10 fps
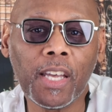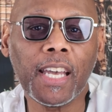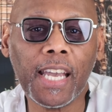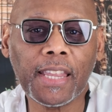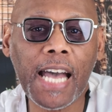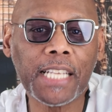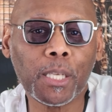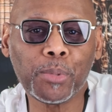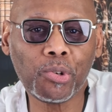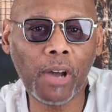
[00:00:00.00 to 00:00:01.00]
hit that
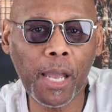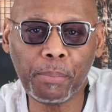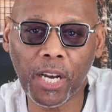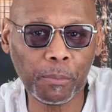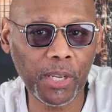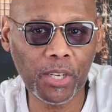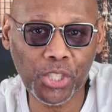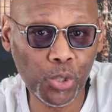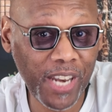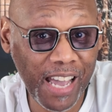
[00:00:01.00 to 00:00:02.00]
subscribe button
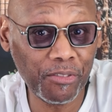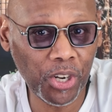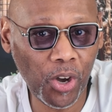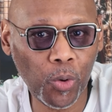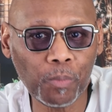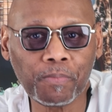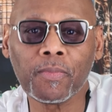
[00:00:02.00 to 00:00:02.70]
because you never know.